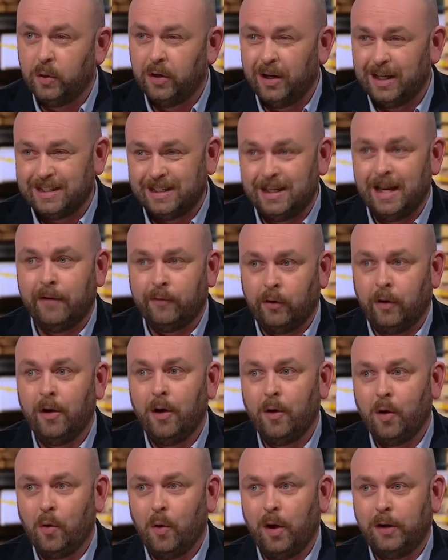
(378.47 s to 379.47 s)
But it's never
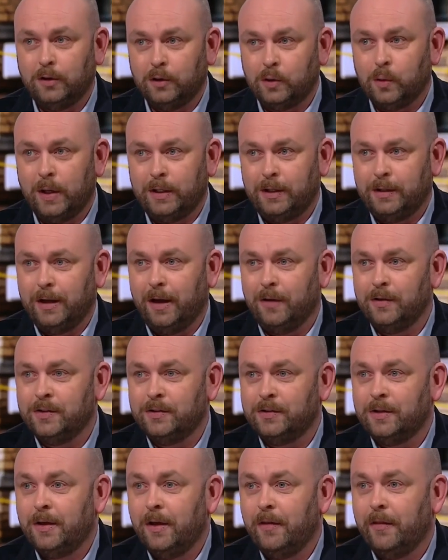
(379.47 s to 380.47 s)
quite the
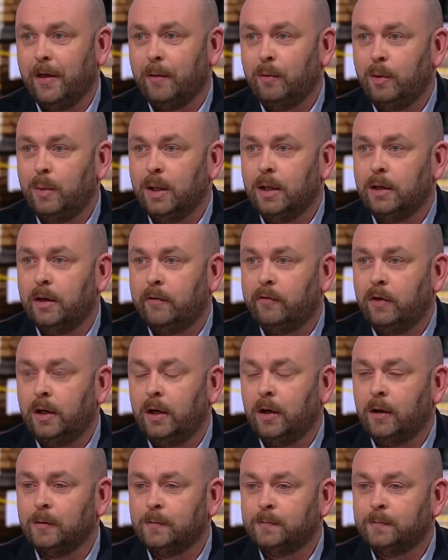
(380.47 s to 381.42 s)
20,000 that we build every year.